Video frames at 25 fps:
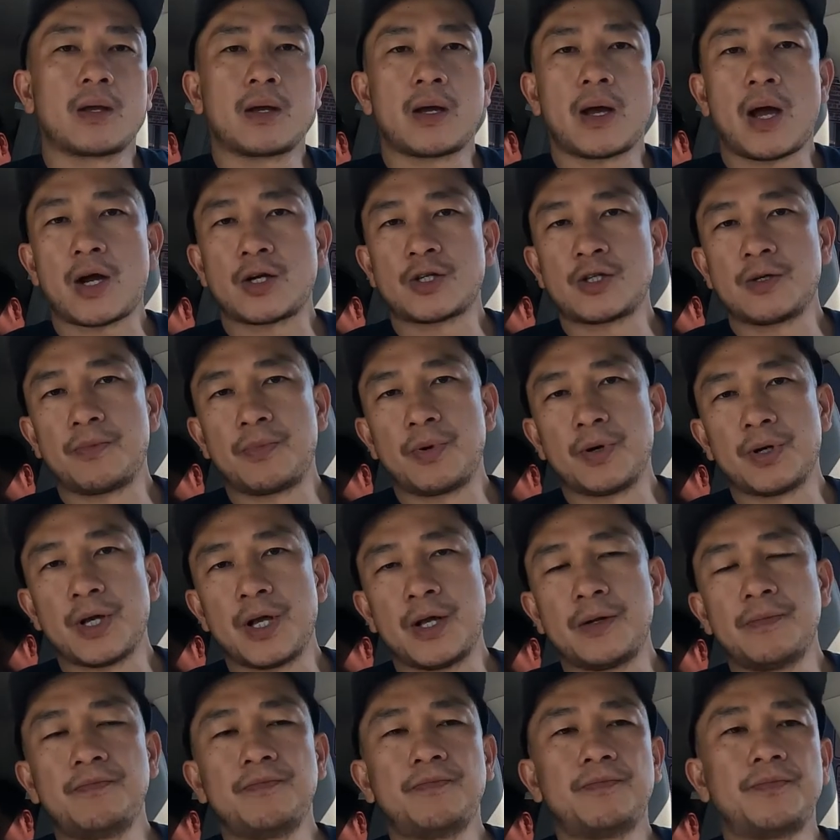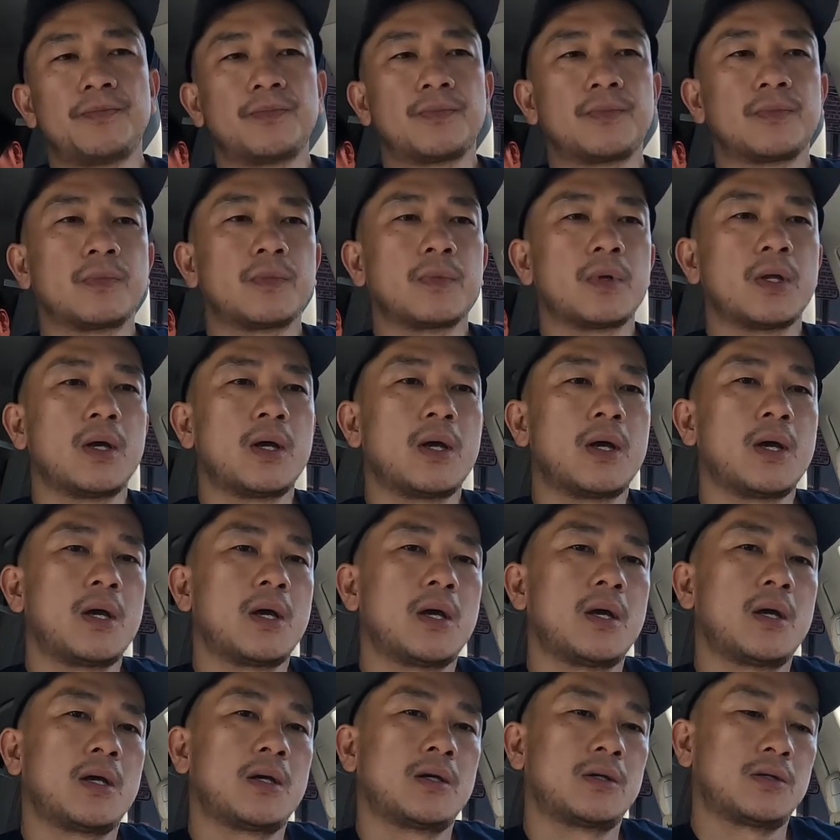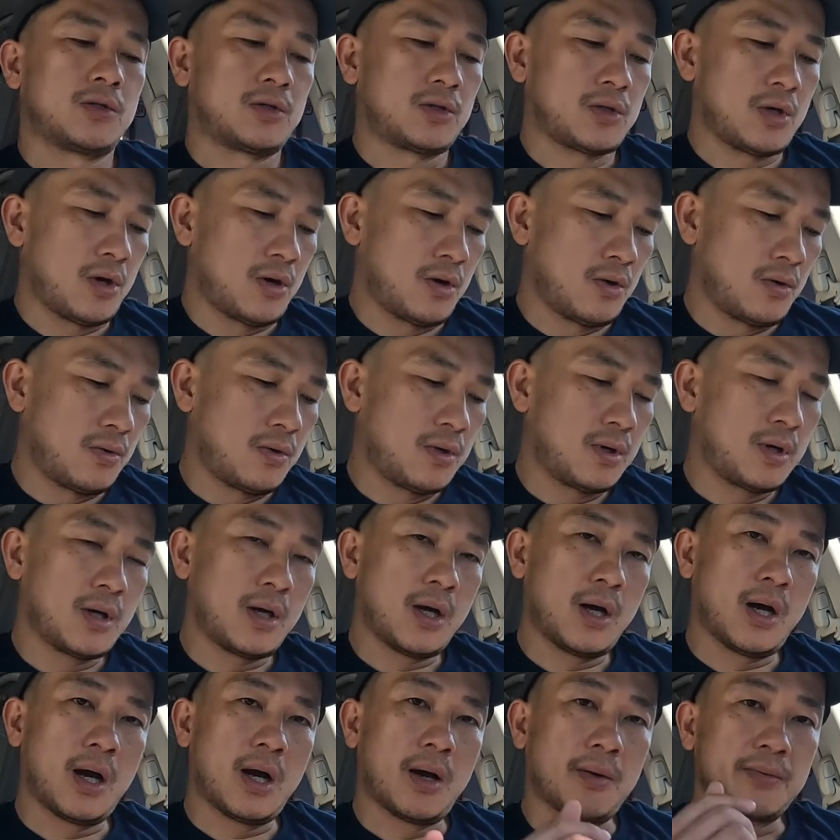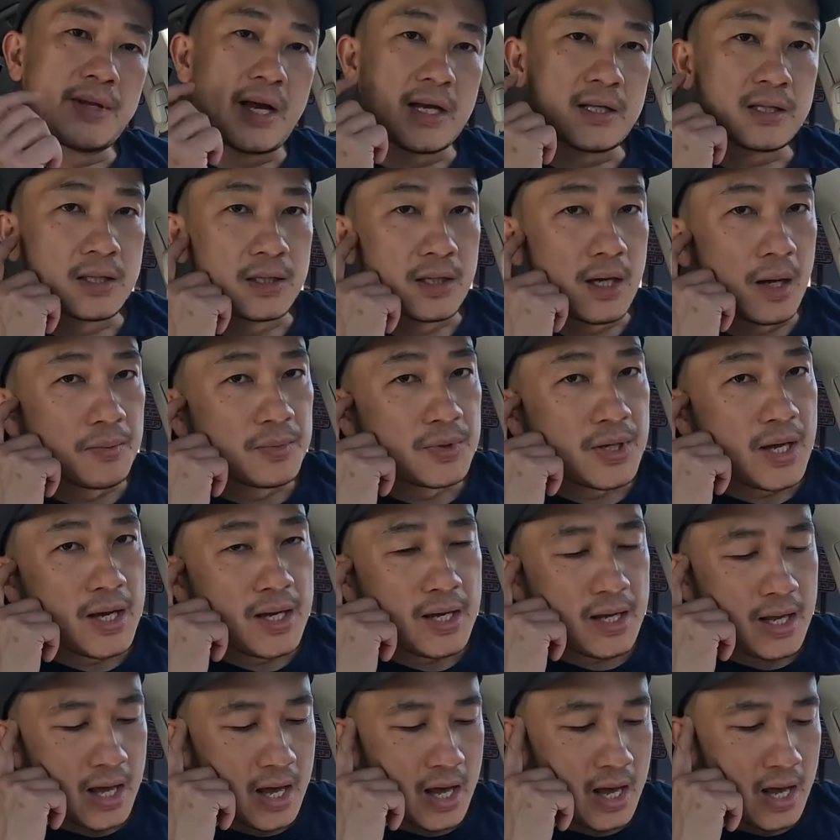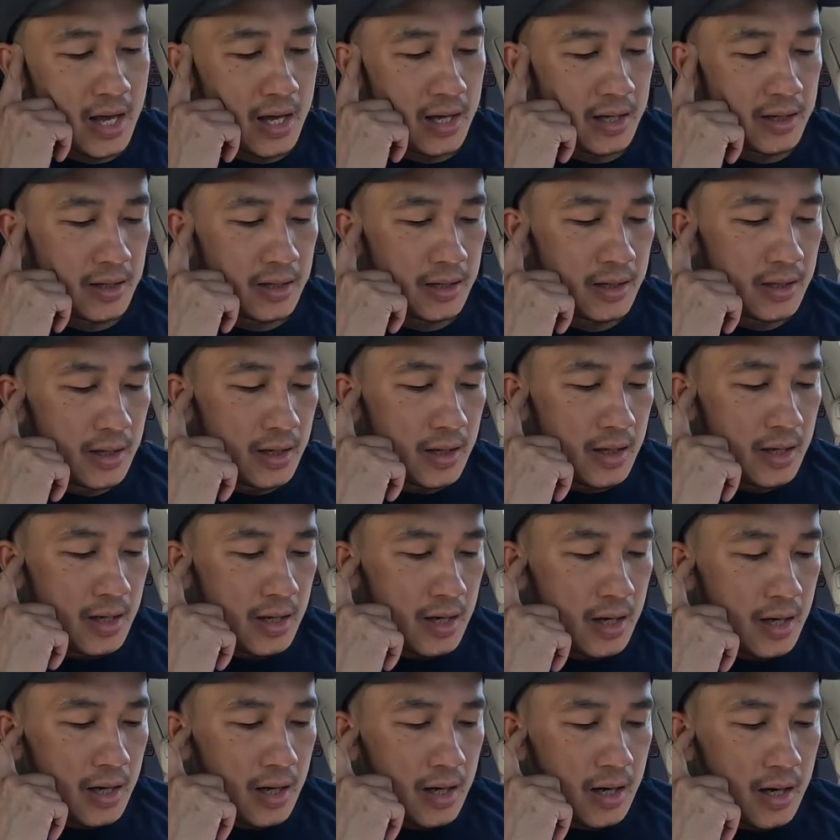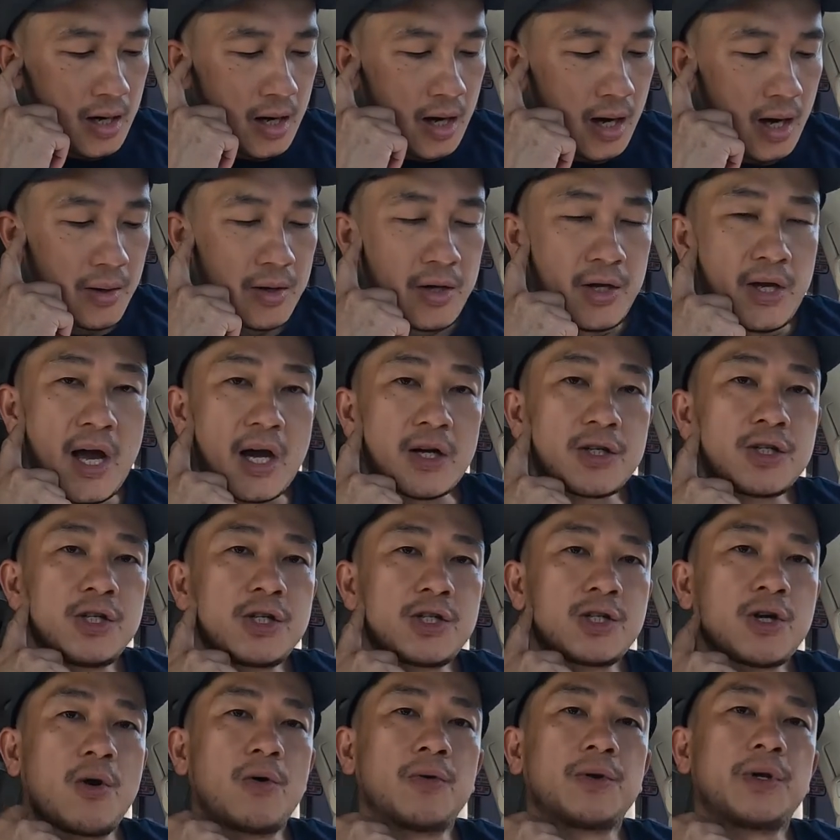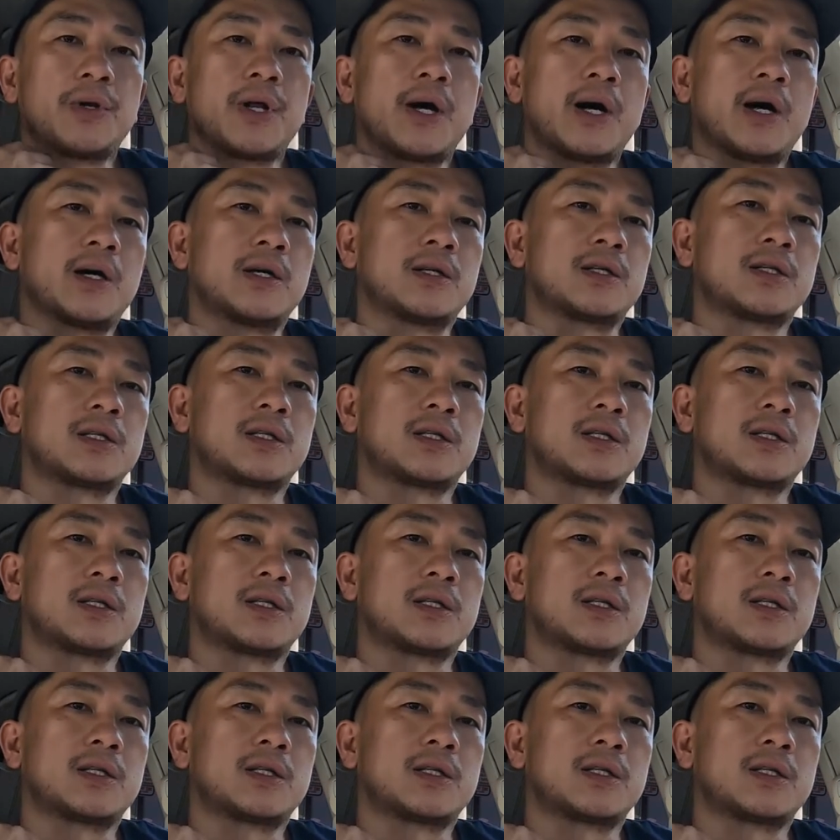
actually put in. So that's an update, and he actually showed us